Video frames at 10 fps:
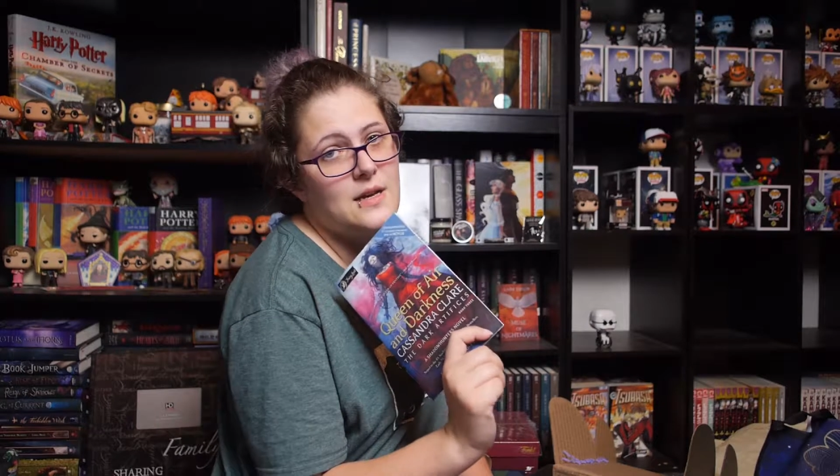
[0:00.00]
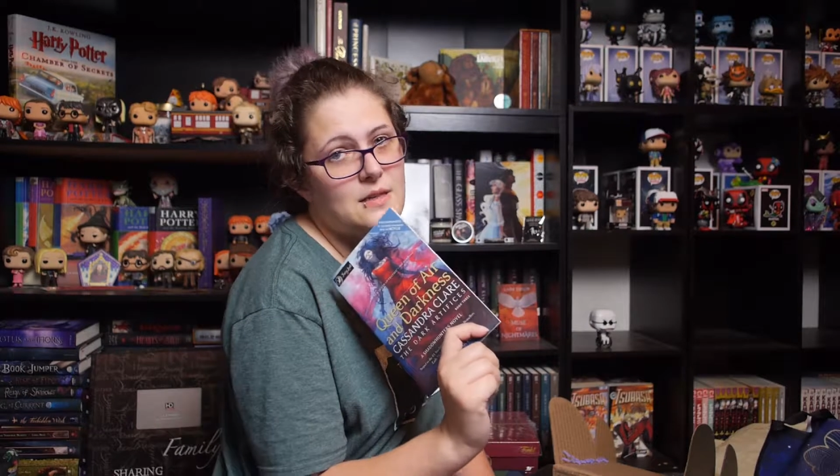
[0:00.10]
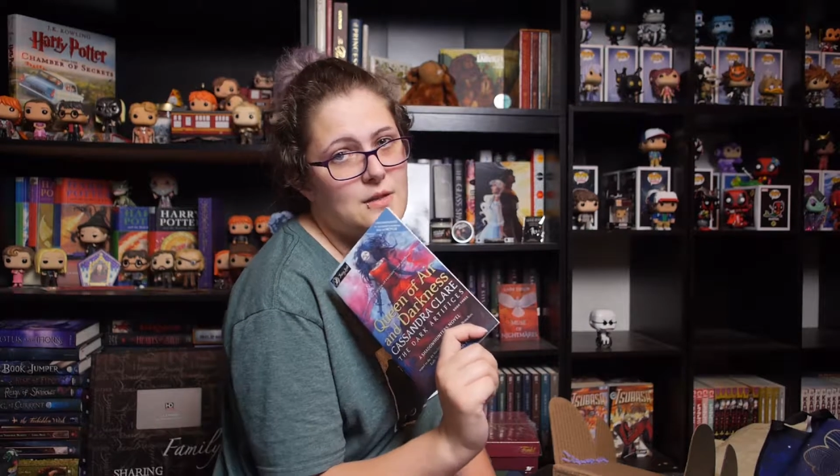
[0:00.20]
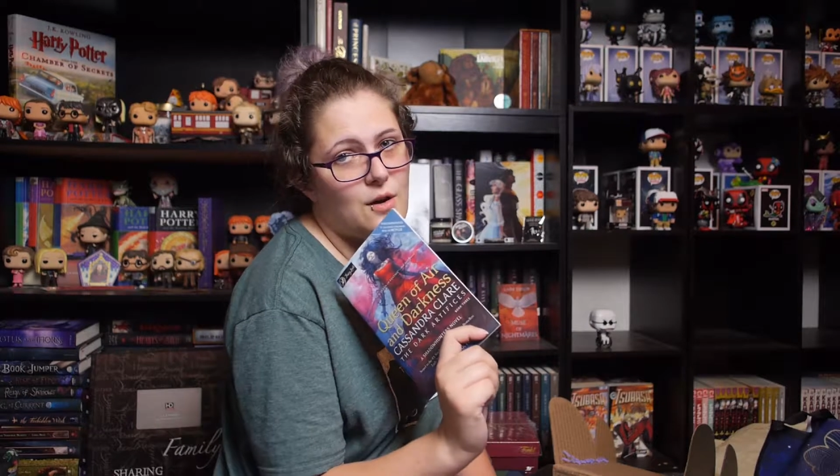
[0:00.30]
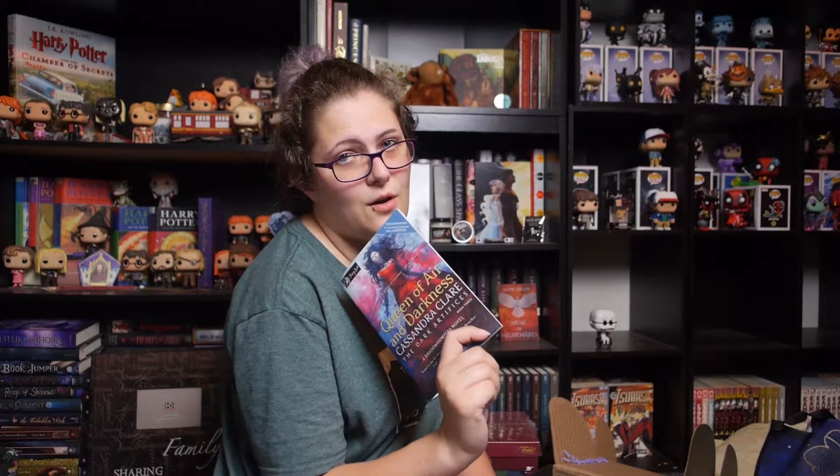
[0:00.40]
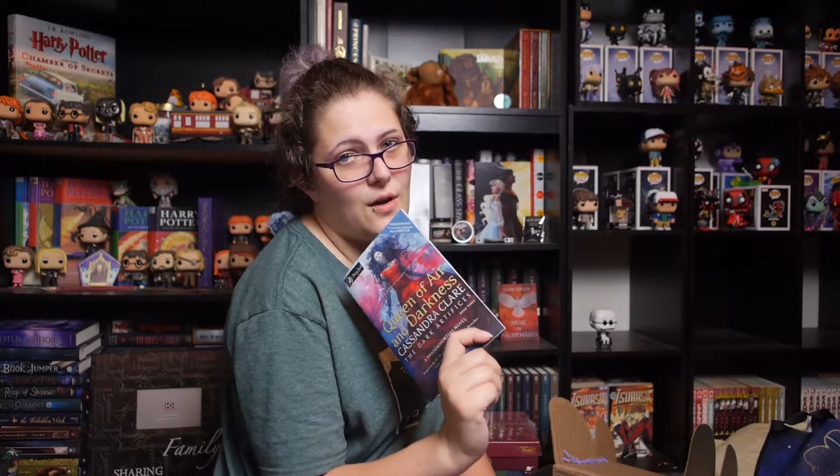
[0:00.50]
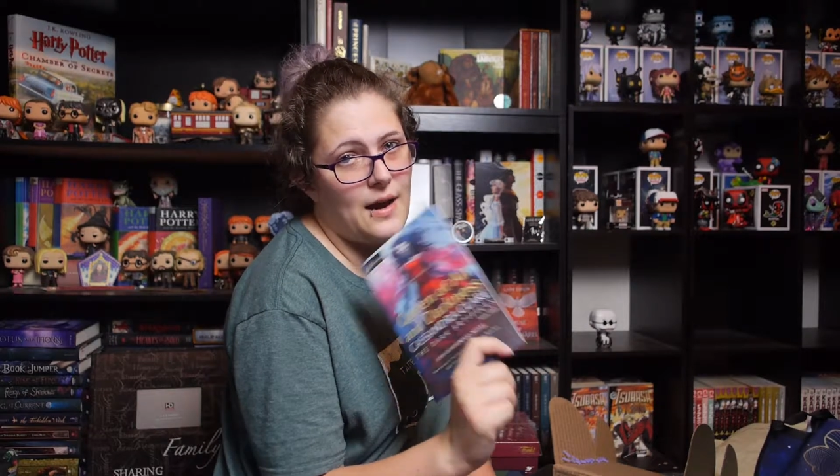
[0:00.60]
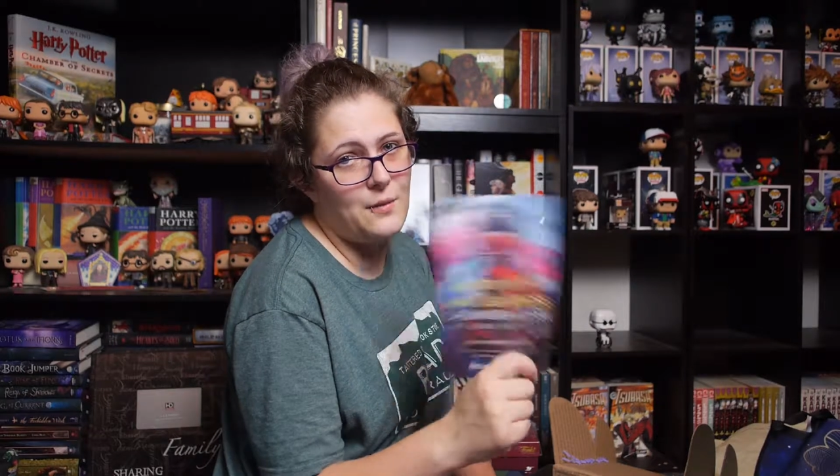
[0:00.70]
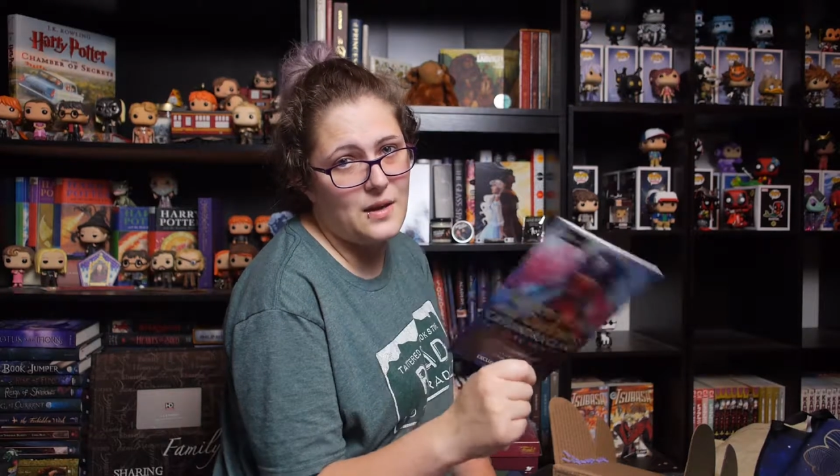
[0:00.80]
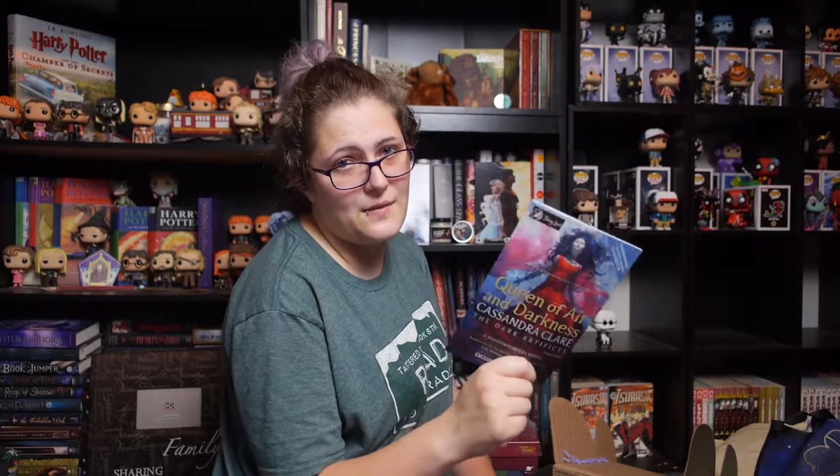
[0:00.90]
So
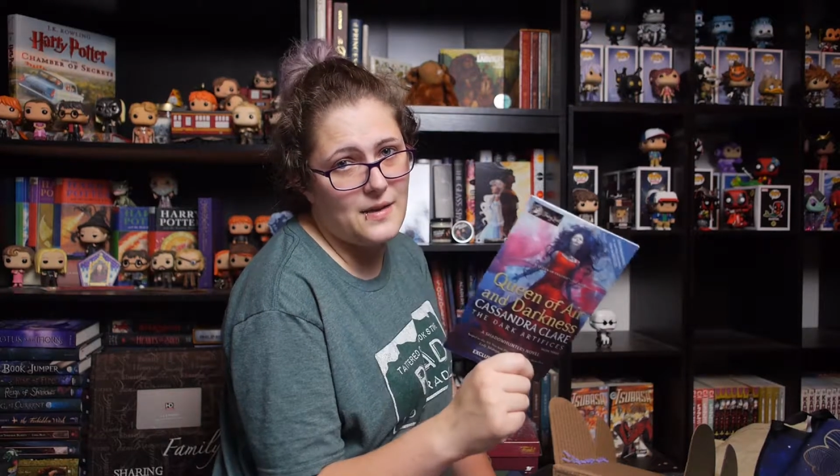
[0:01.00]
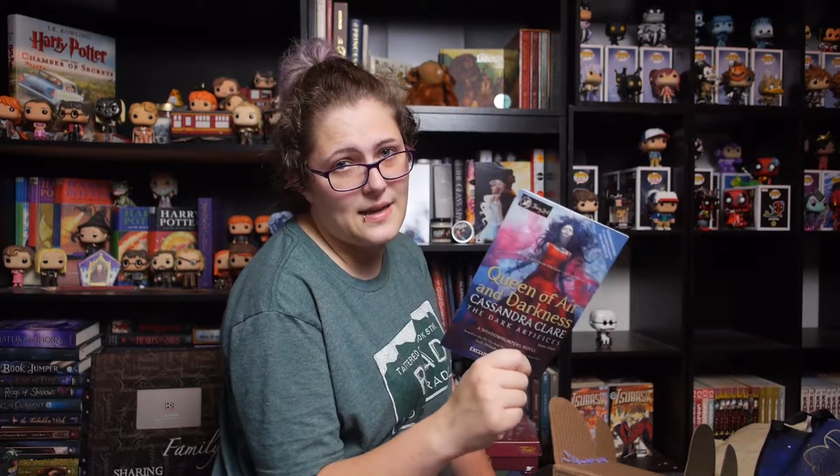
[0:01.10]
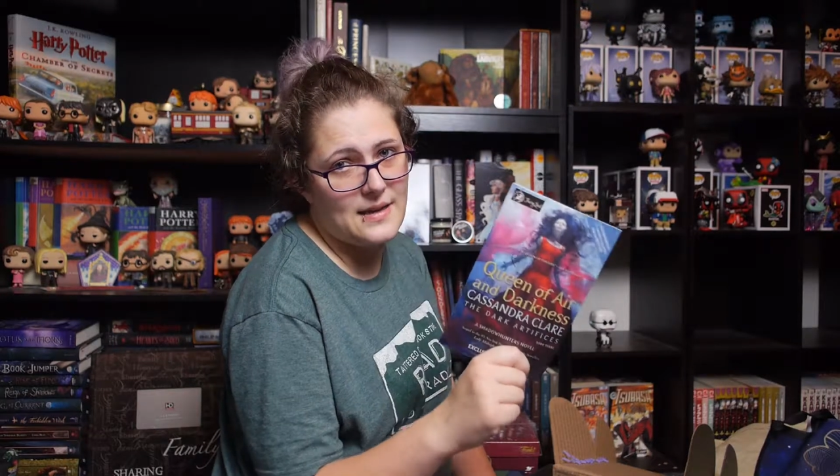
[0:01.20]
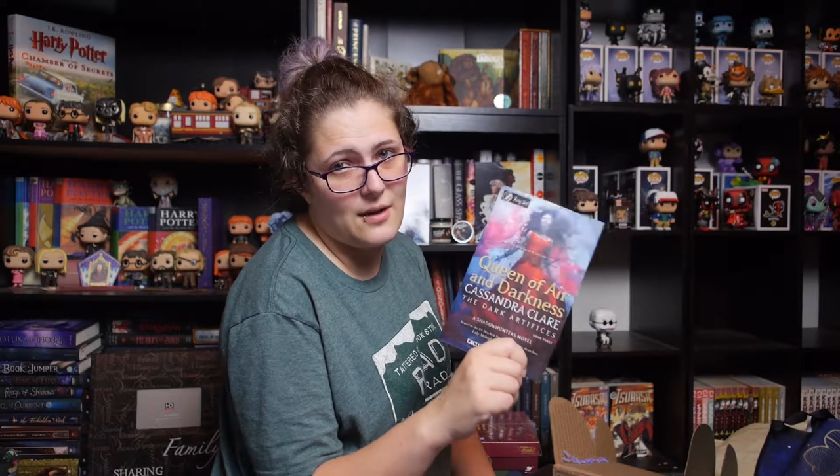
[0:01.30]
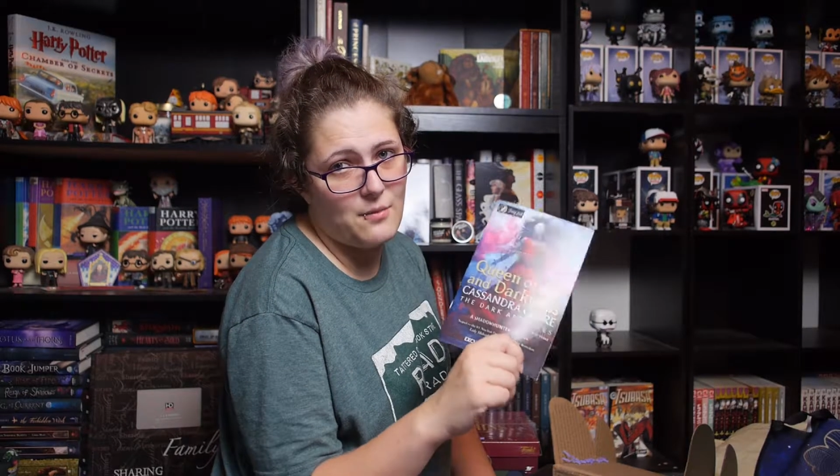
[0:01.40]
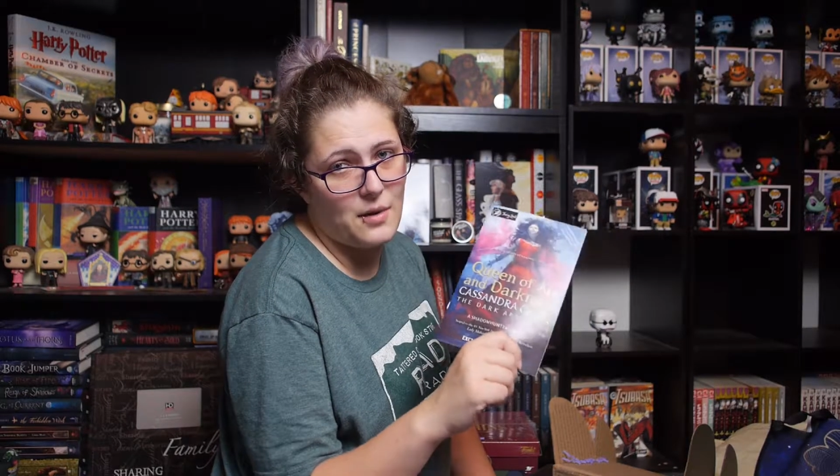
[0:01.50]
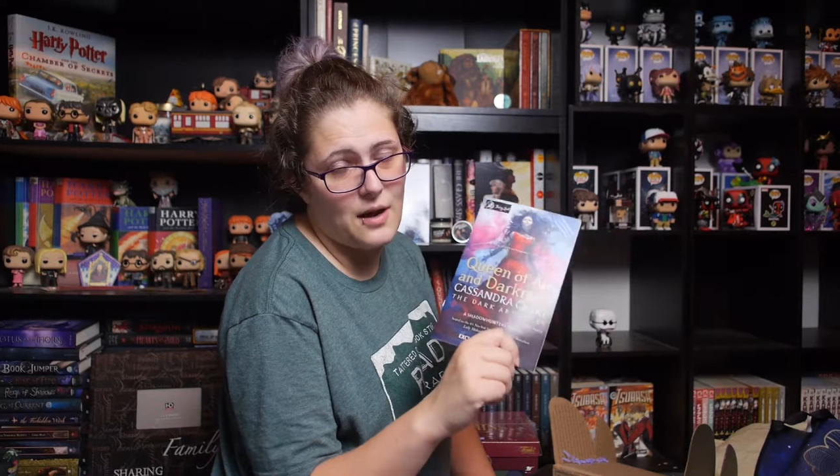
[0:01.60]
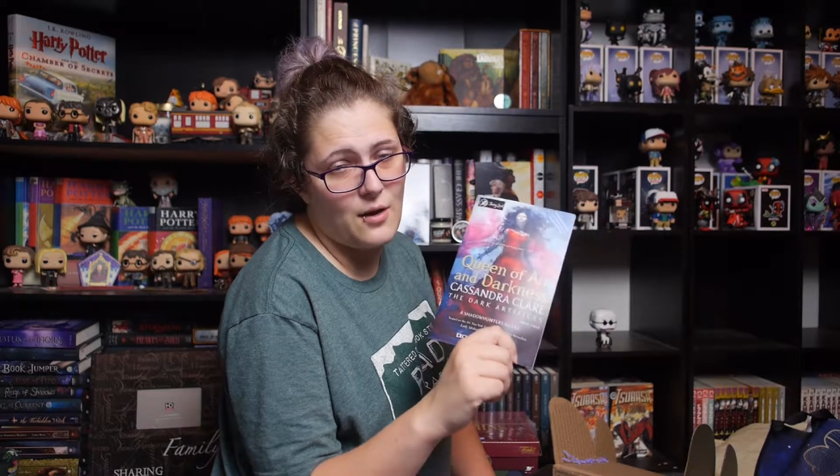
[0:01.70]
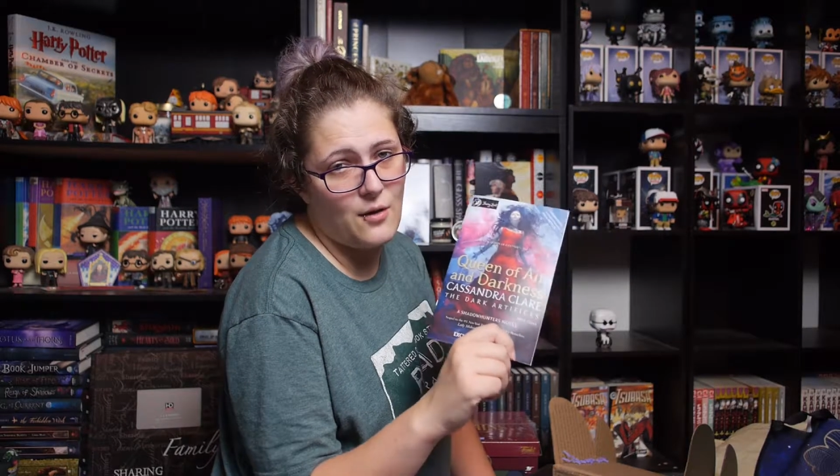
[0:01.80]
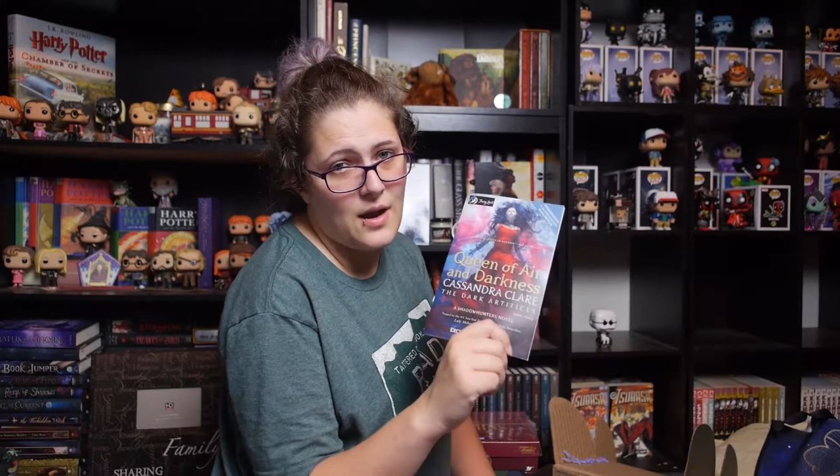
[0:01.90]
I will leave a link down
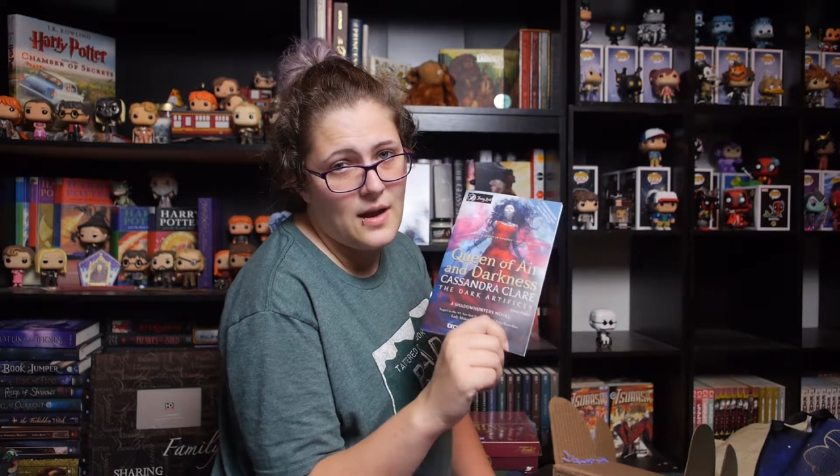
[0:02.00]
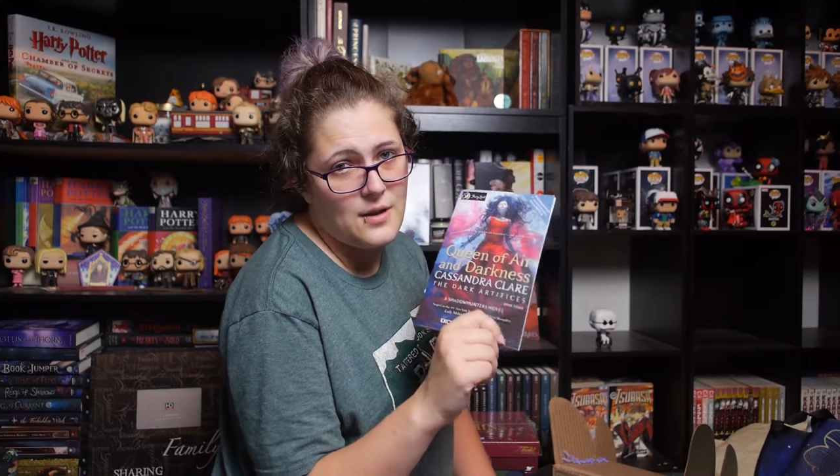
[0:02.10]
below.